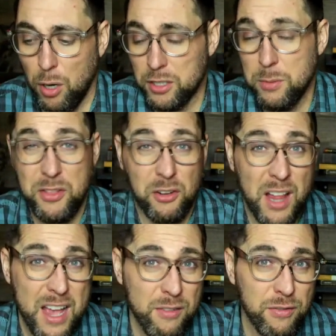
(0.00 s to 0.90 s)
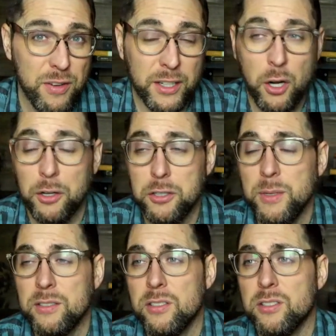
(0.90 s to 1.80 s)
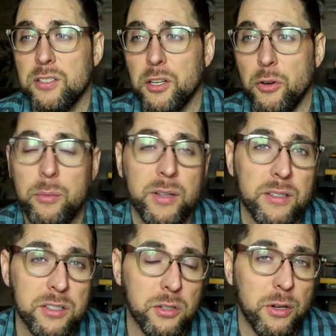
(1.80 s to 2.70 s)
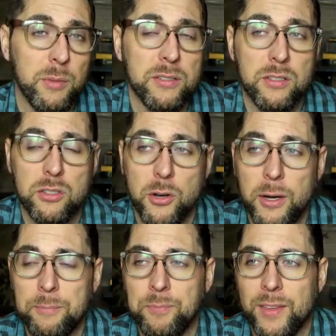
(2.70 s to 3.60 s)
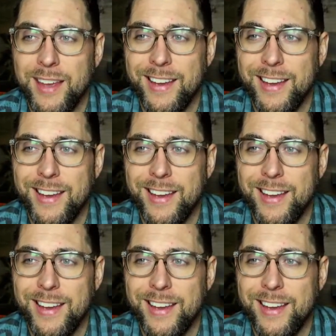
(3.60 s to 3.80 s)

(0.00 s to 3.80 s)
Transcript: parts about their life, encouragements, agreement, disagreements, and so on.